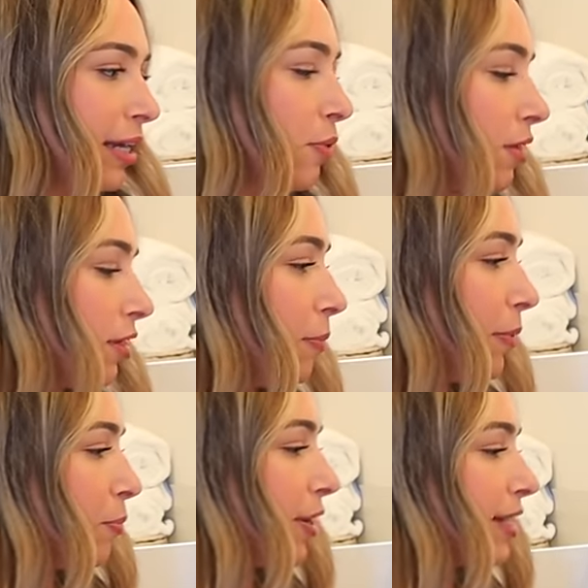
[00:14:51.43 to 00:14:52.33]
They were a little
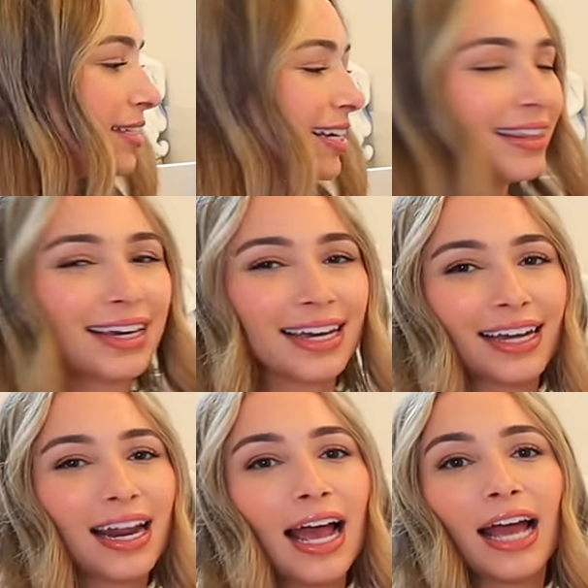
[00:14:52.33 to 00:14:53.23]
bit pricey. I think
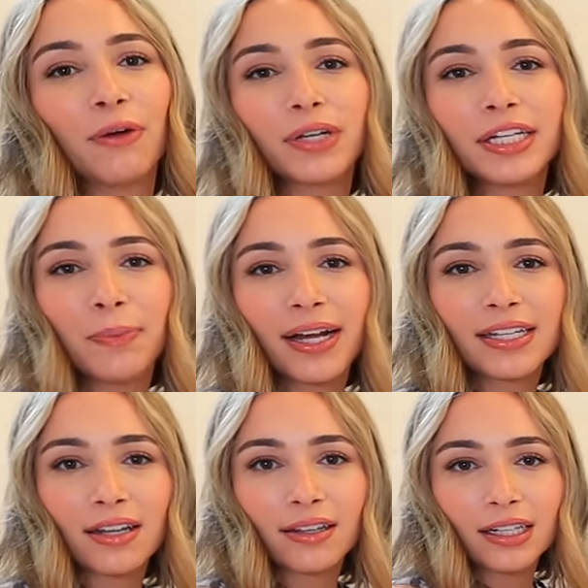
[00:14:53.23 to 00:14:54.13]
it, it really
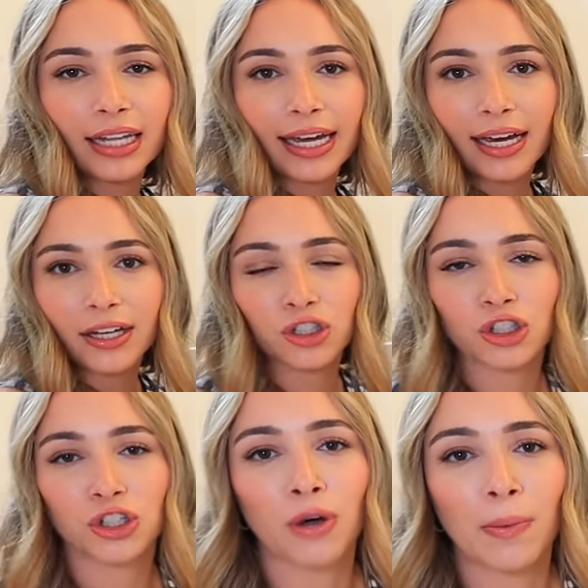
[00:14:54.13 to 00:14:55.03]
depends on the length too.